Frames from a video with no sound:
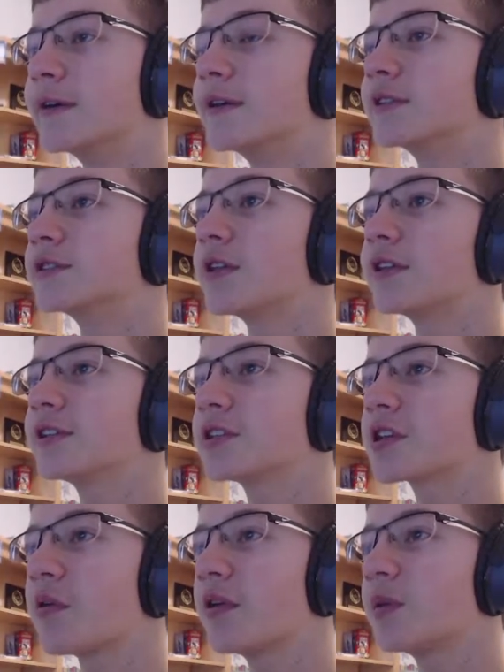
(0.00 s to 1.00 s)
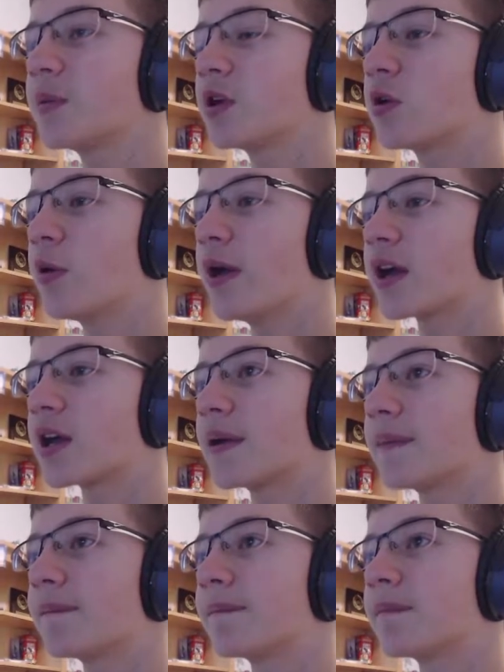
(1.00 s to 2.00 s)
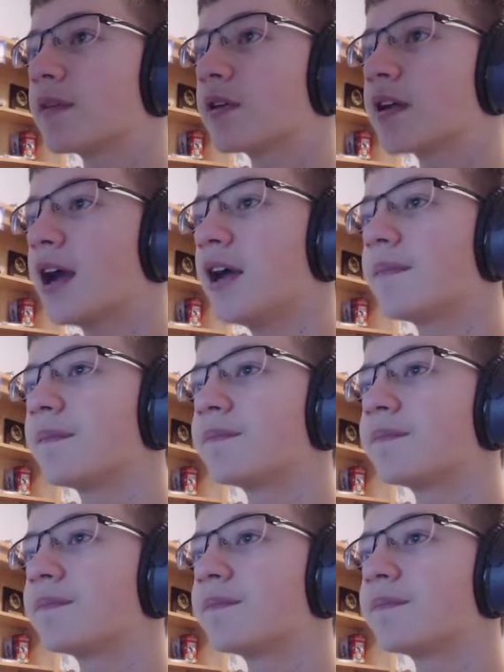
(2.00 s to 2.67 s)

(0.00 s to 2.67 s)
So this is going to be quick, okay?